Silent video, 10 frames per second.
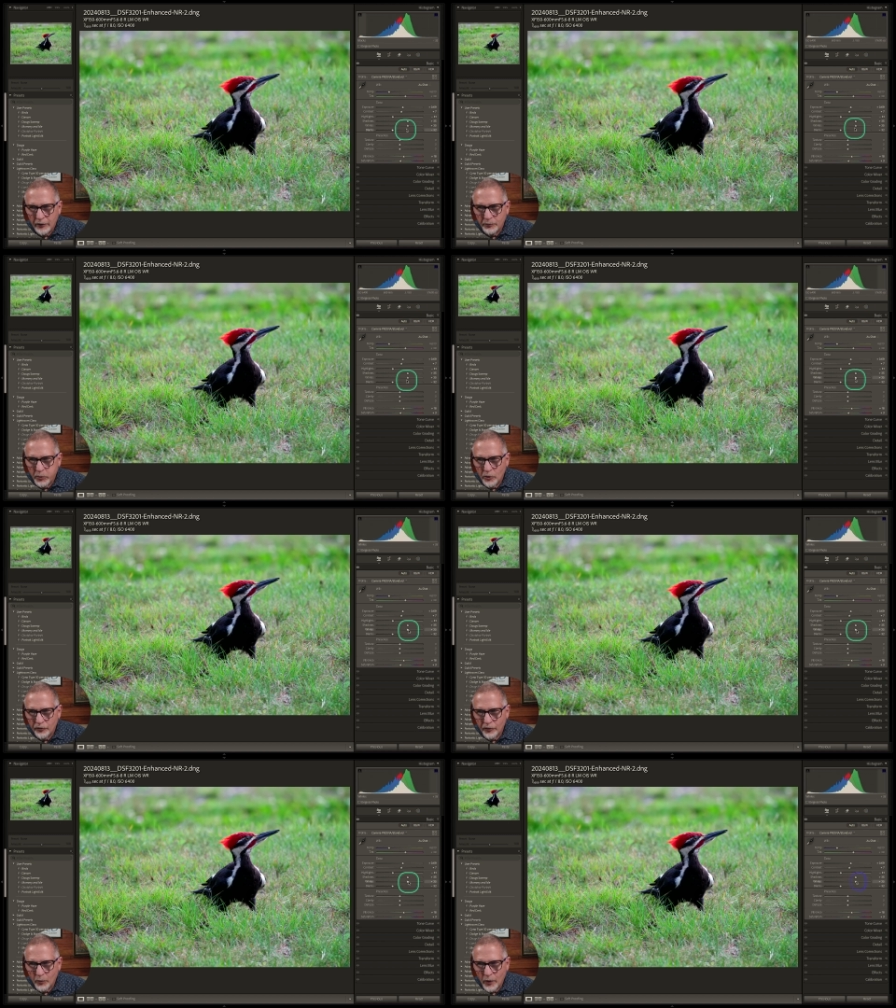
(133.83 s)
it's
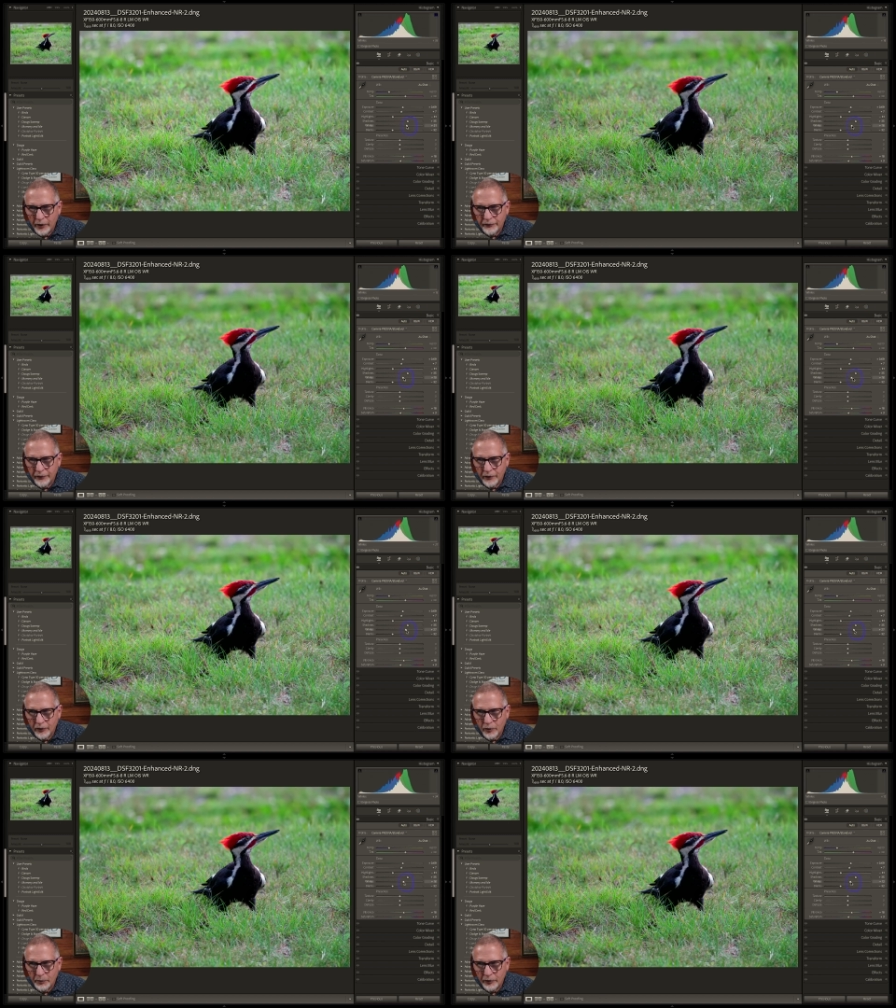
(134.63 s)
pushed the whites a
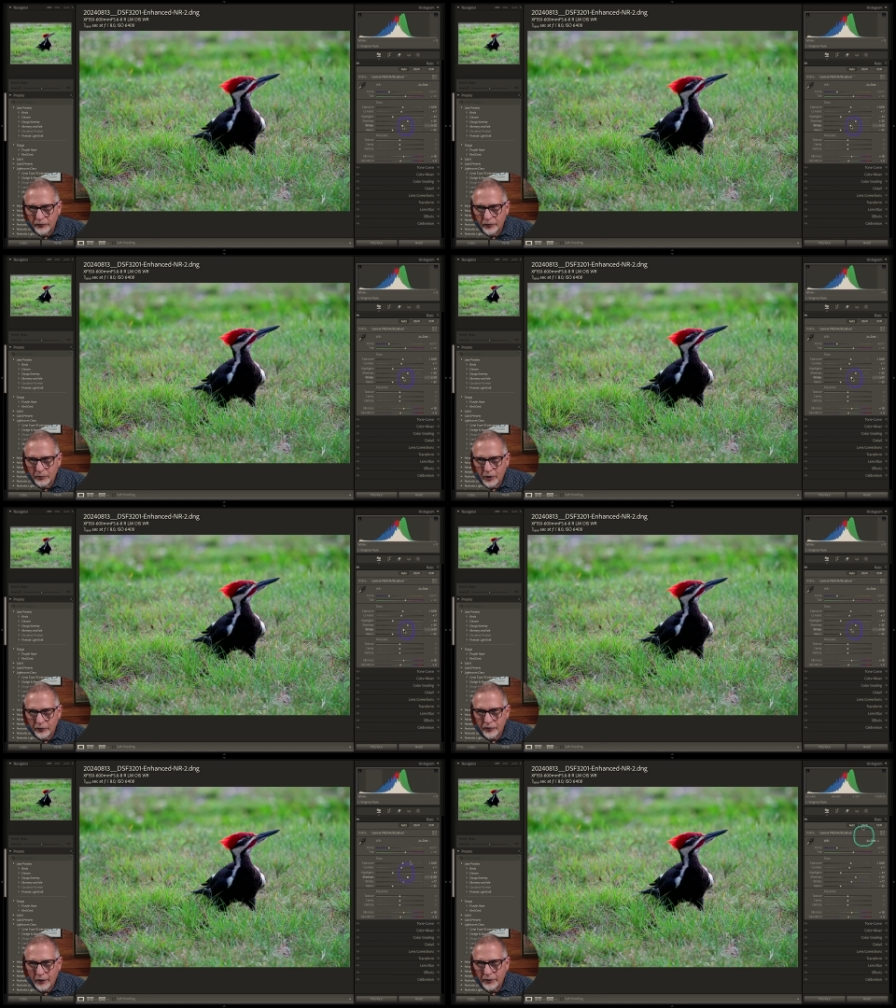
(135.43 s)
little bit too
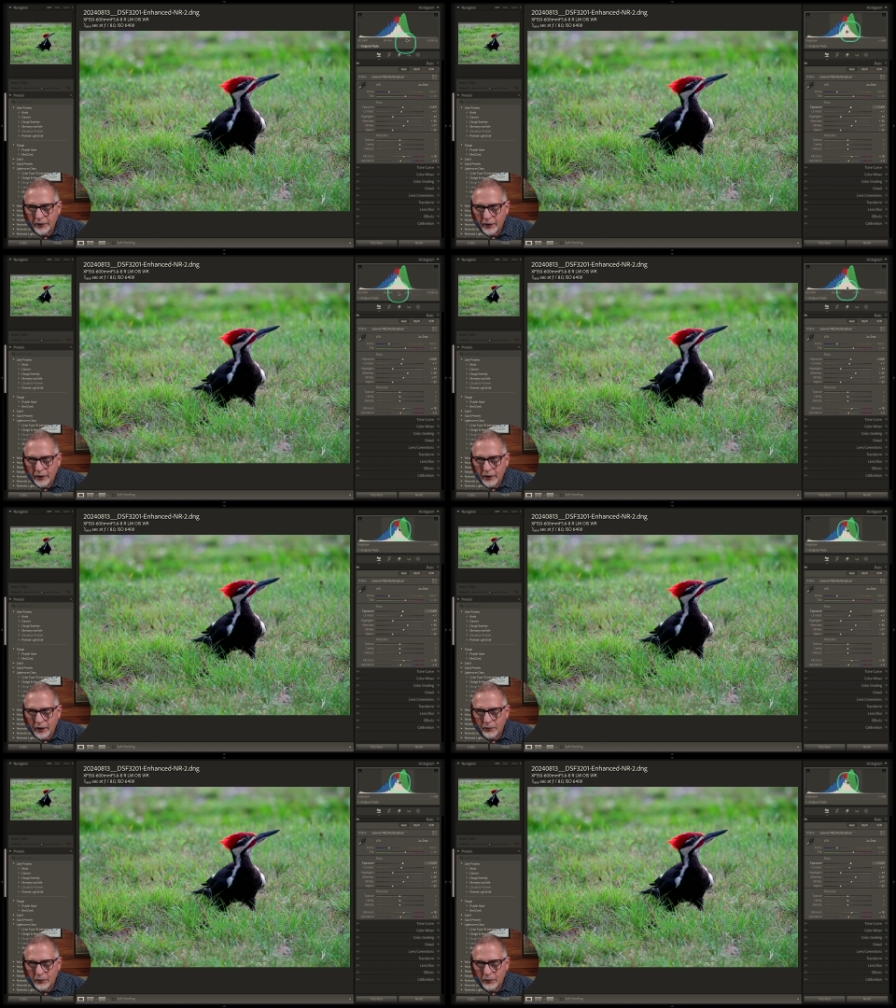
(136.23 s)
much, I think.